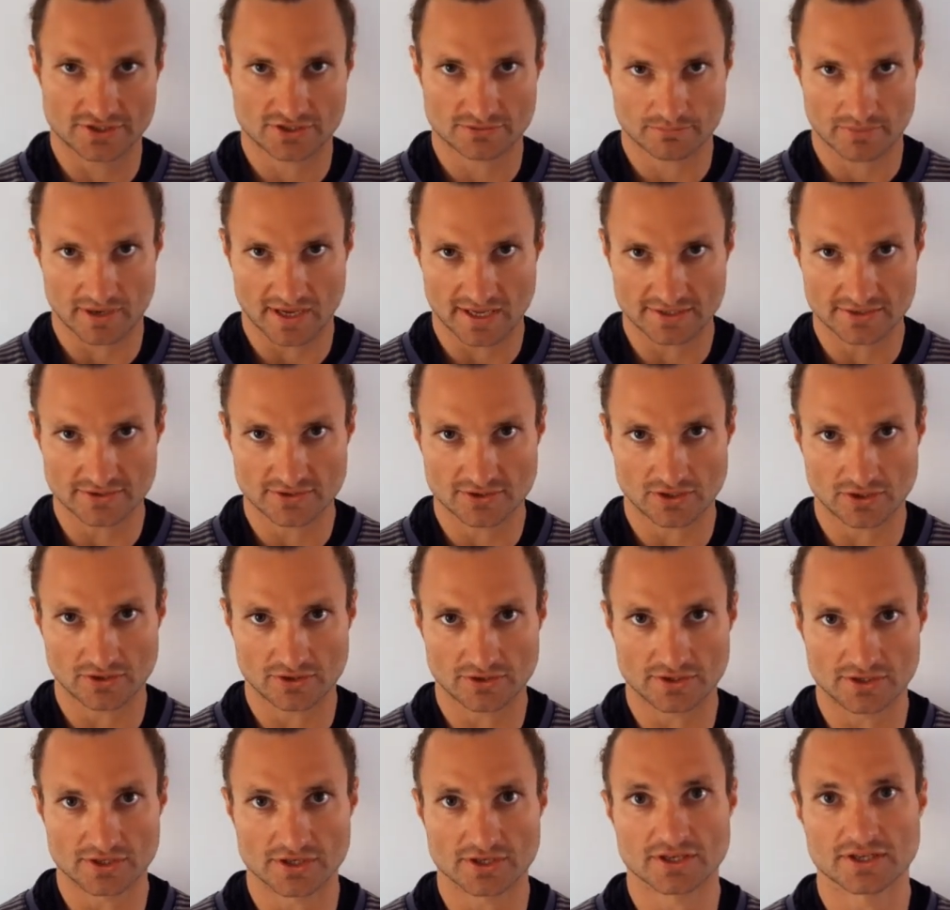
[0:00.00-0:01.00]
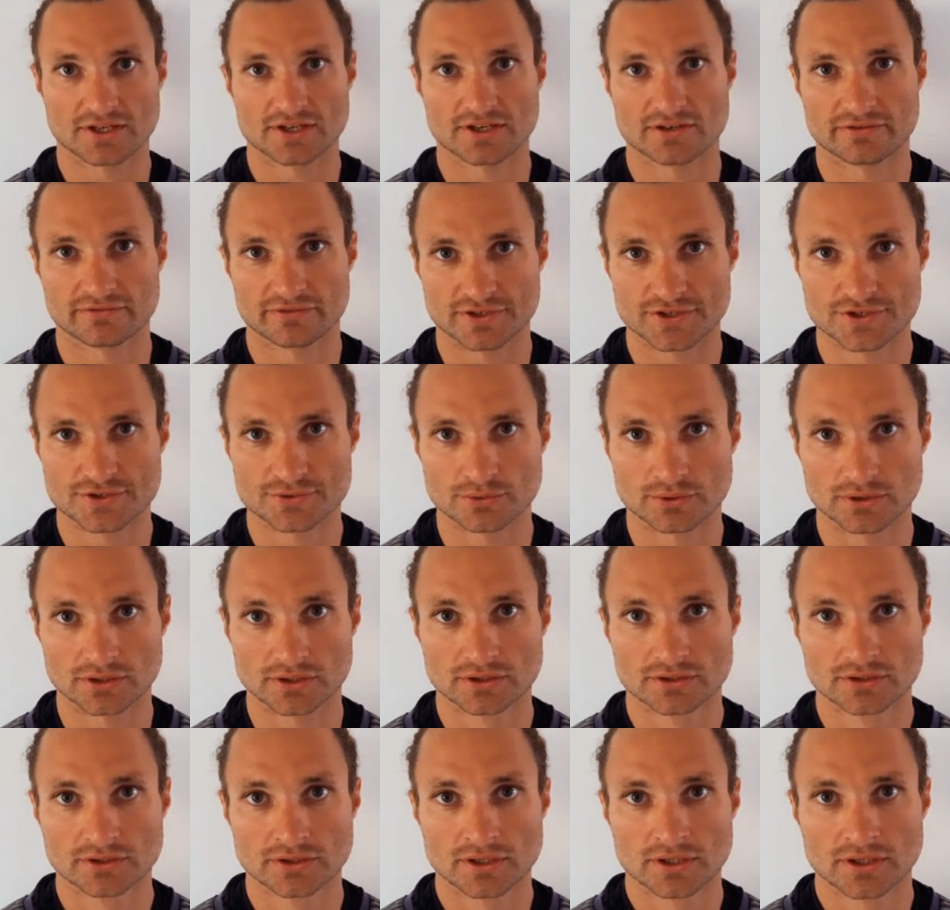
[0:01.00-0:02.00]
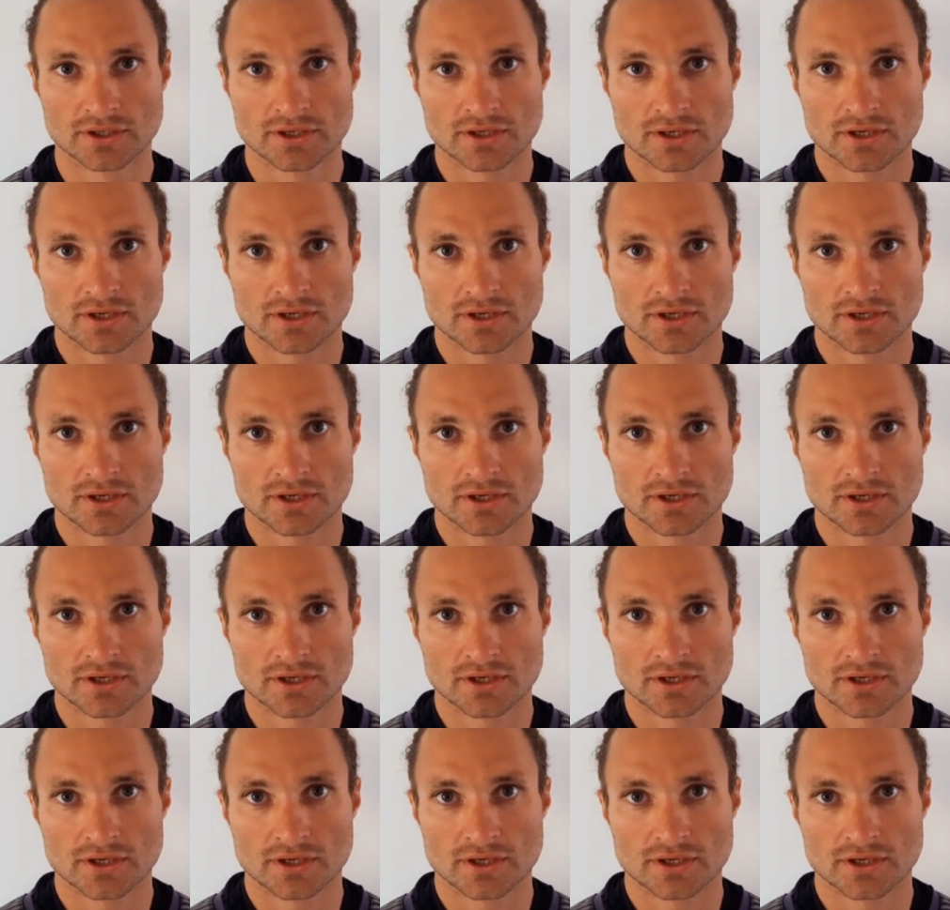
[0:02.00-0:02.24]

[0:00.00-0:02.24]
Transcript: to depend on the individual.